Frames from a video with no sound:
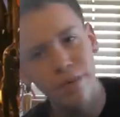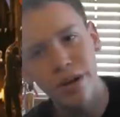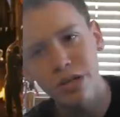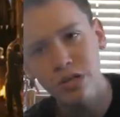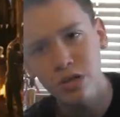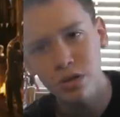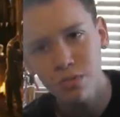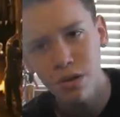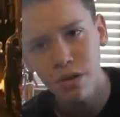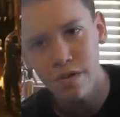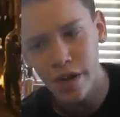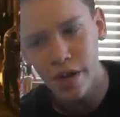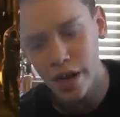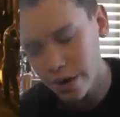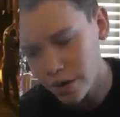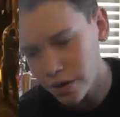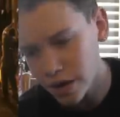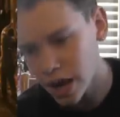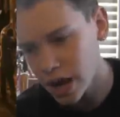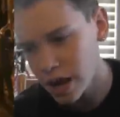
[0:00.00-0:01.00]
Wrong Turn movie I
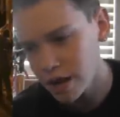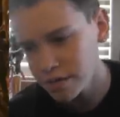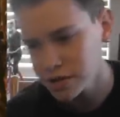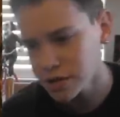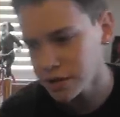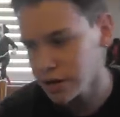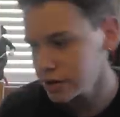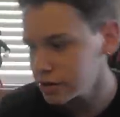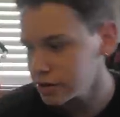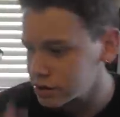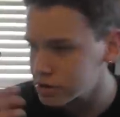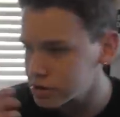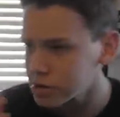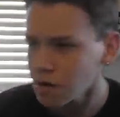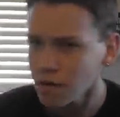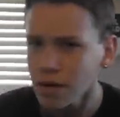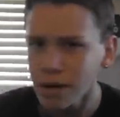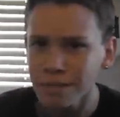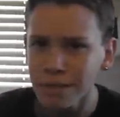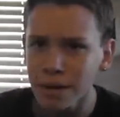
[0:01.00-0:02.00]
don't have, so I
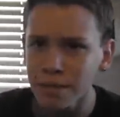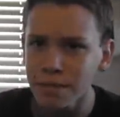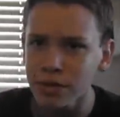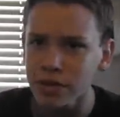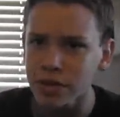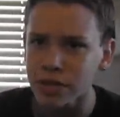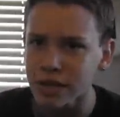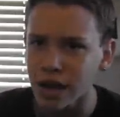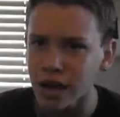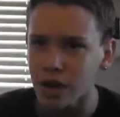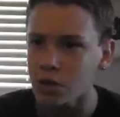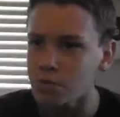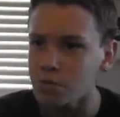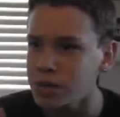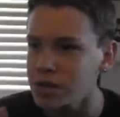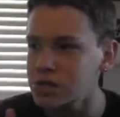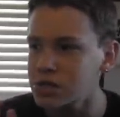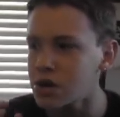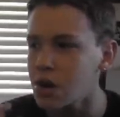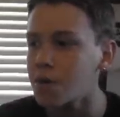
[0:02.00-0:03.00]
don't remember the title,
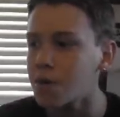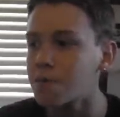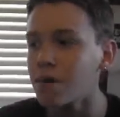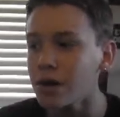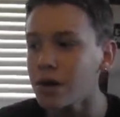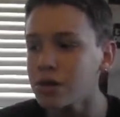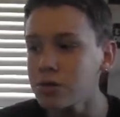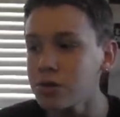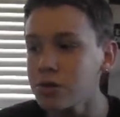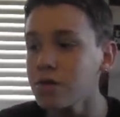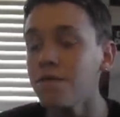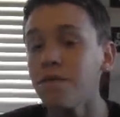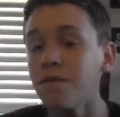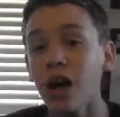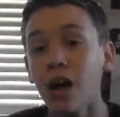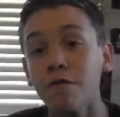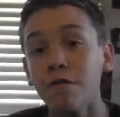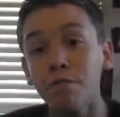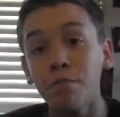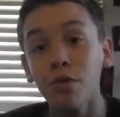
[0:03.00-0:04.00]
but it's called Wrong Turn
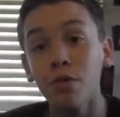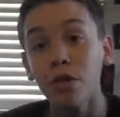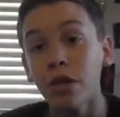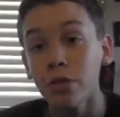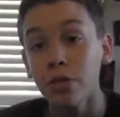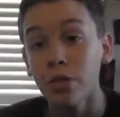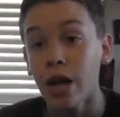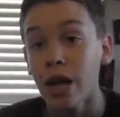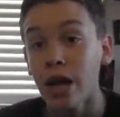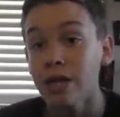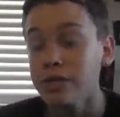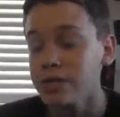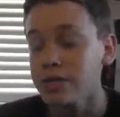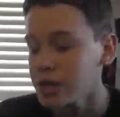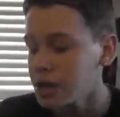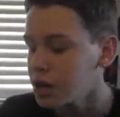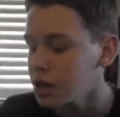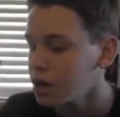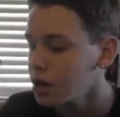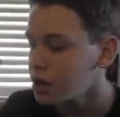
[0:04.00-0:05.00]
5 Bloodlines.
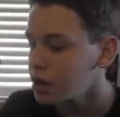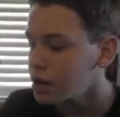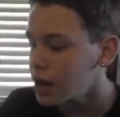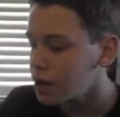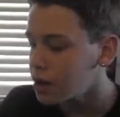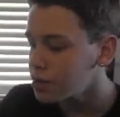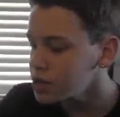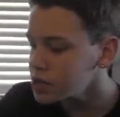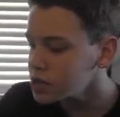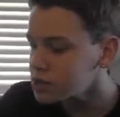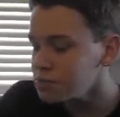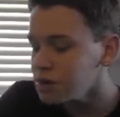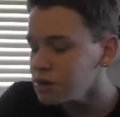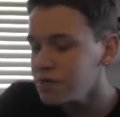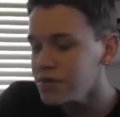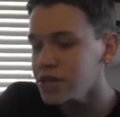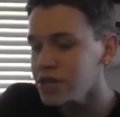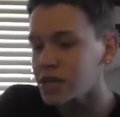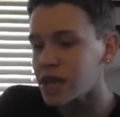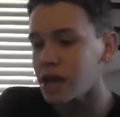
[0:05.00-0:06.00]
Now, this
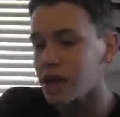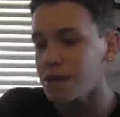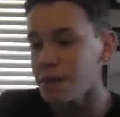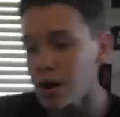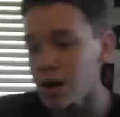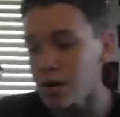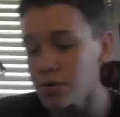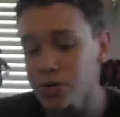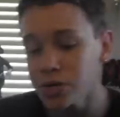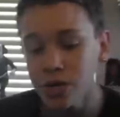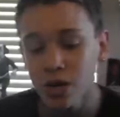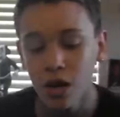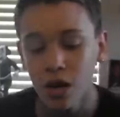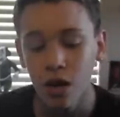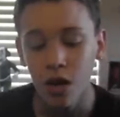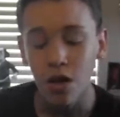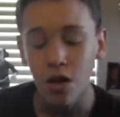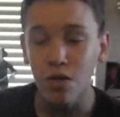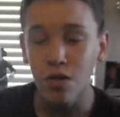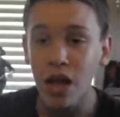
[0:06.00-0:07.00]
movie came out
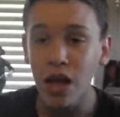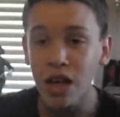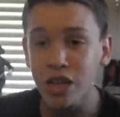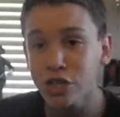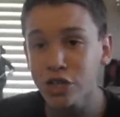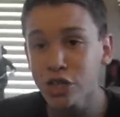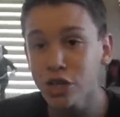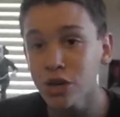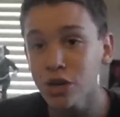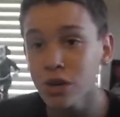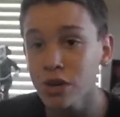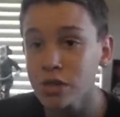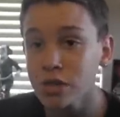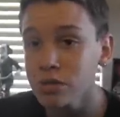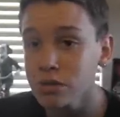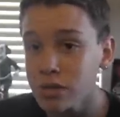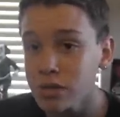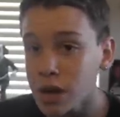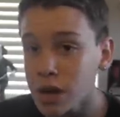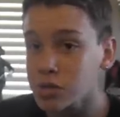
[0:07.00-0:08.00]
last year,
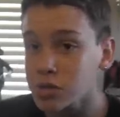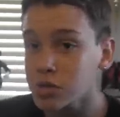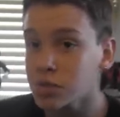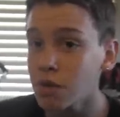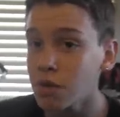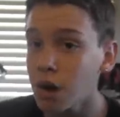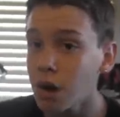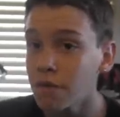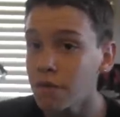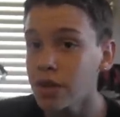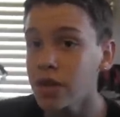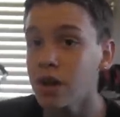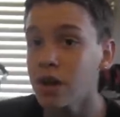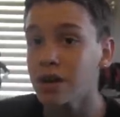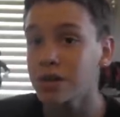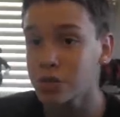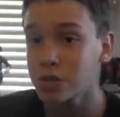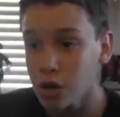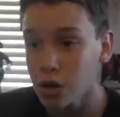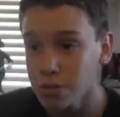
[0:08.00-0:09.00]
2012, in
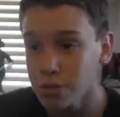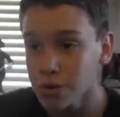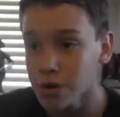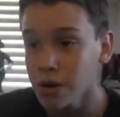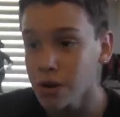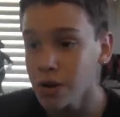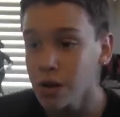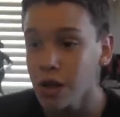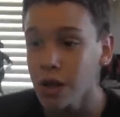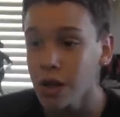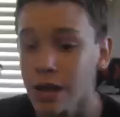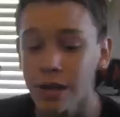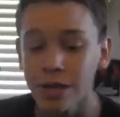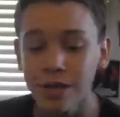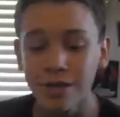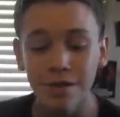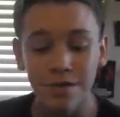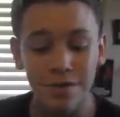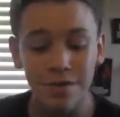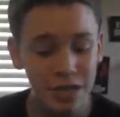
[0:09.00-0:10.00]
October.
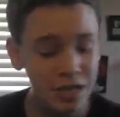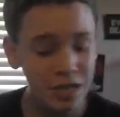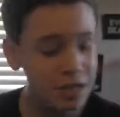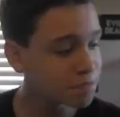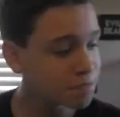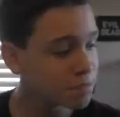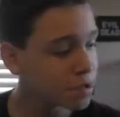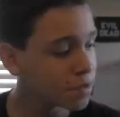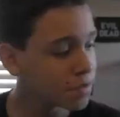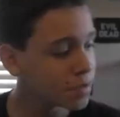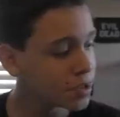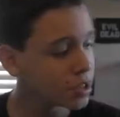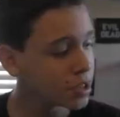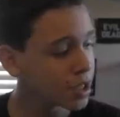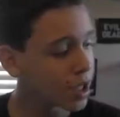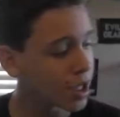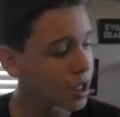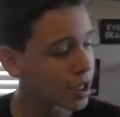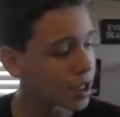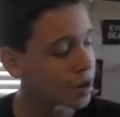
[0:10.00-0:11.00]
So this
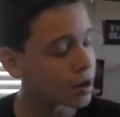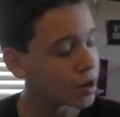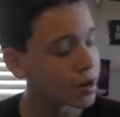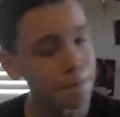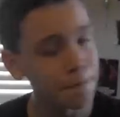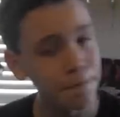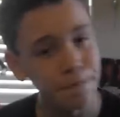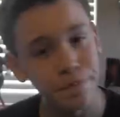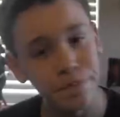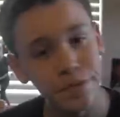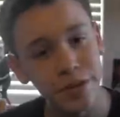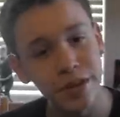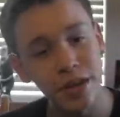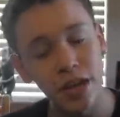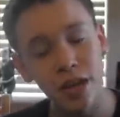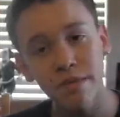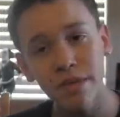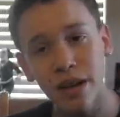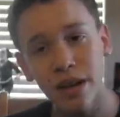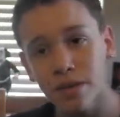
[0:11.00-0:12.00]
movie
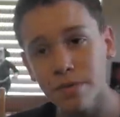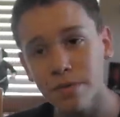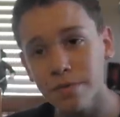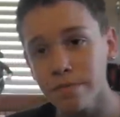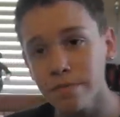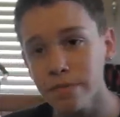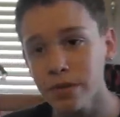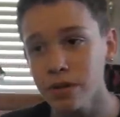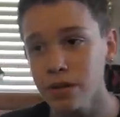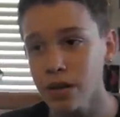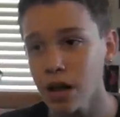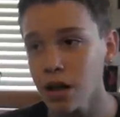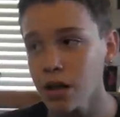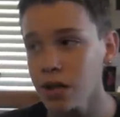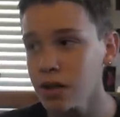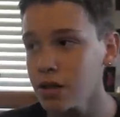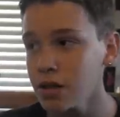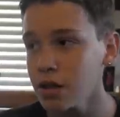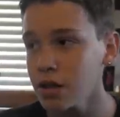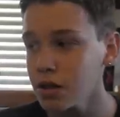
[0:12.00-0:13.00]
came out
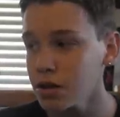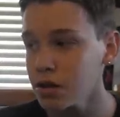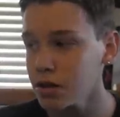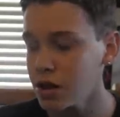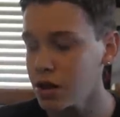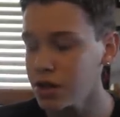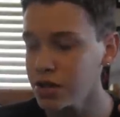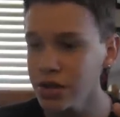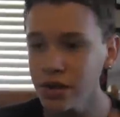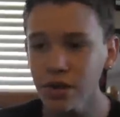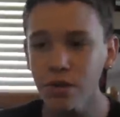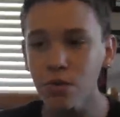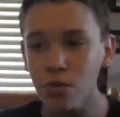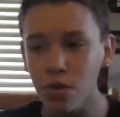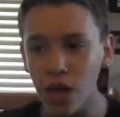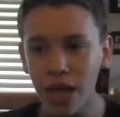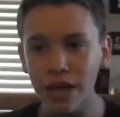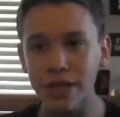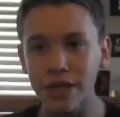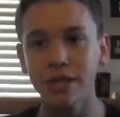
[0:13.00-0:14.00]
a year
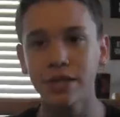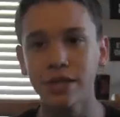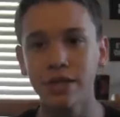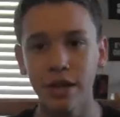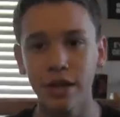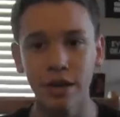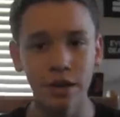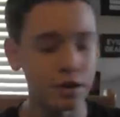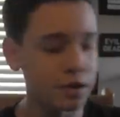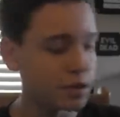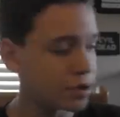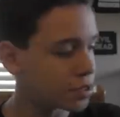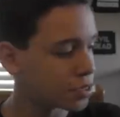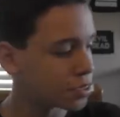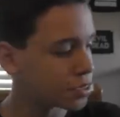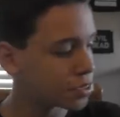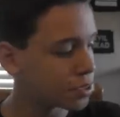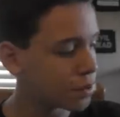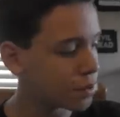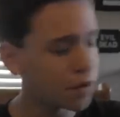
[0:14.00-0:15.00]
less than
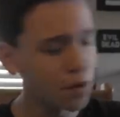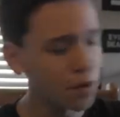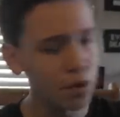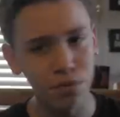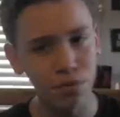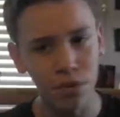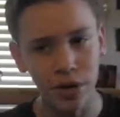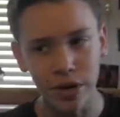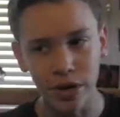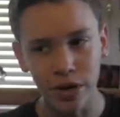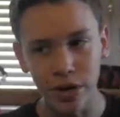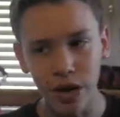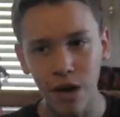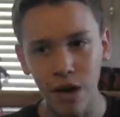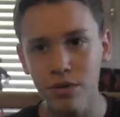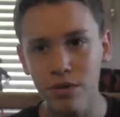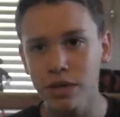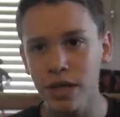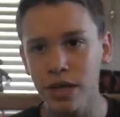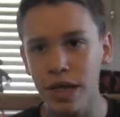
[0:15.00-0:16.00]
the fourth one did. I
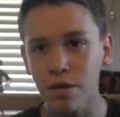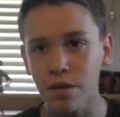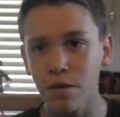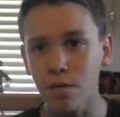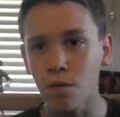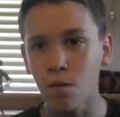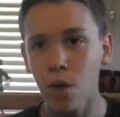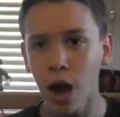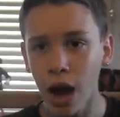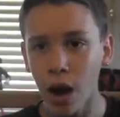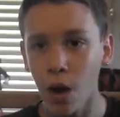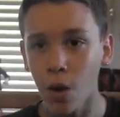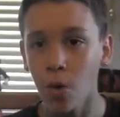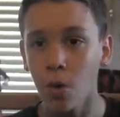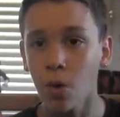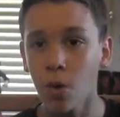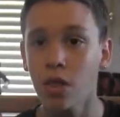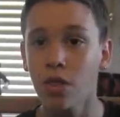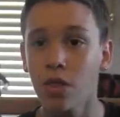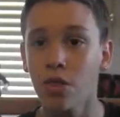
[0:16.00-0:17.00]
was like,
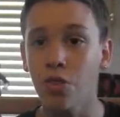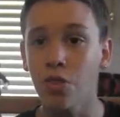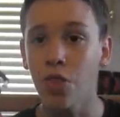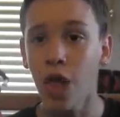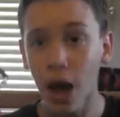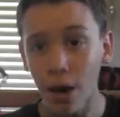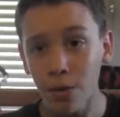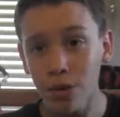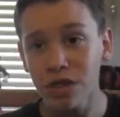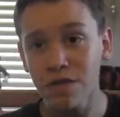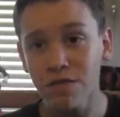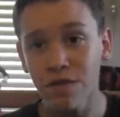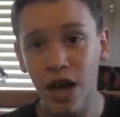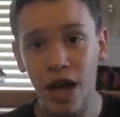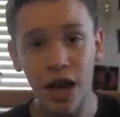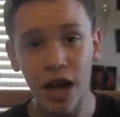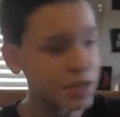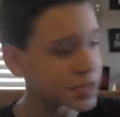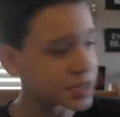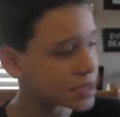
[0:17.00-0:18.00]
wow, that was
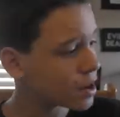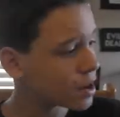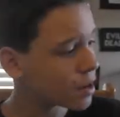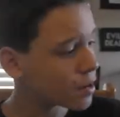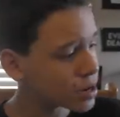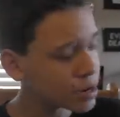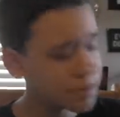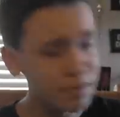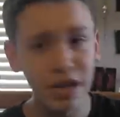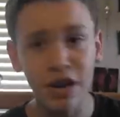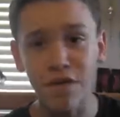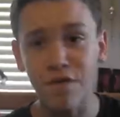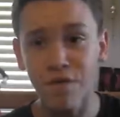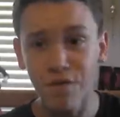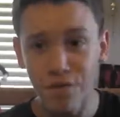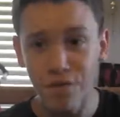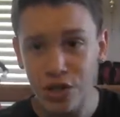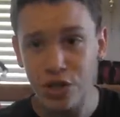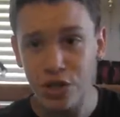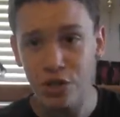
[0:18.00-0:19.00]
fast. They already made a
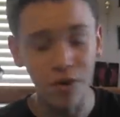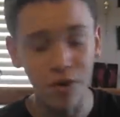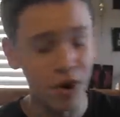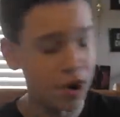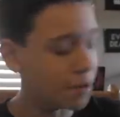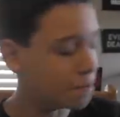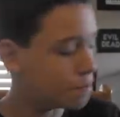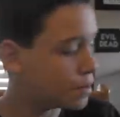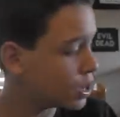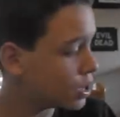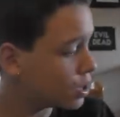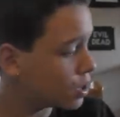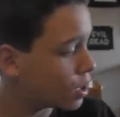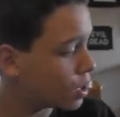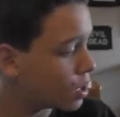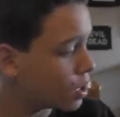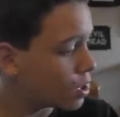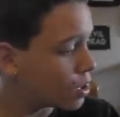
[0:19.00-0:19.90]
fifth one. But